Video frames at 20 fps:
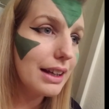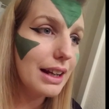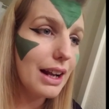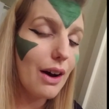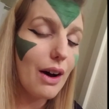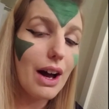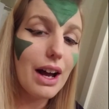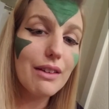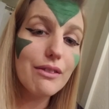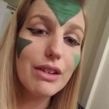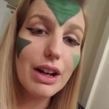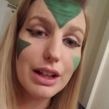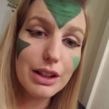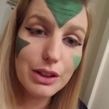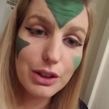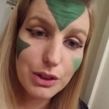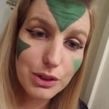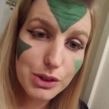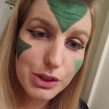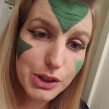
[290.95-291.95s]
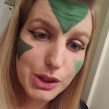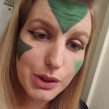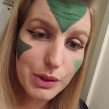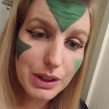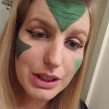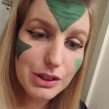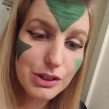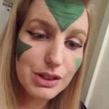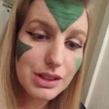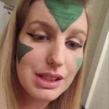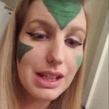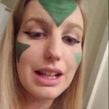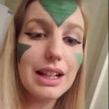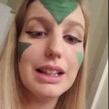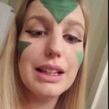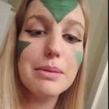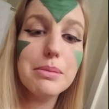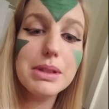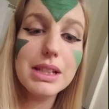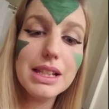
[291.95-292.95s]
Now I've gotten used to it, just
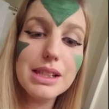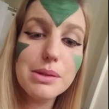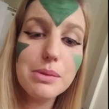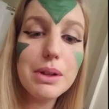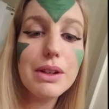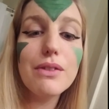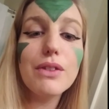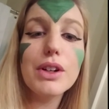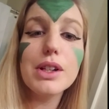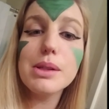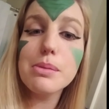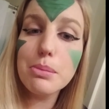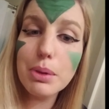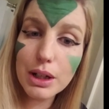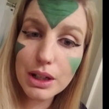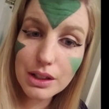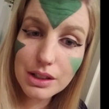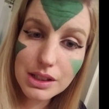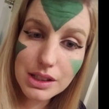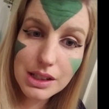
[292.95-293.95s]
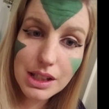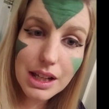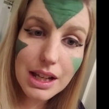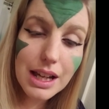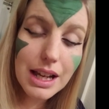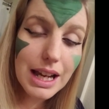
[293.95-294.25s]
like LipSense when it first burns.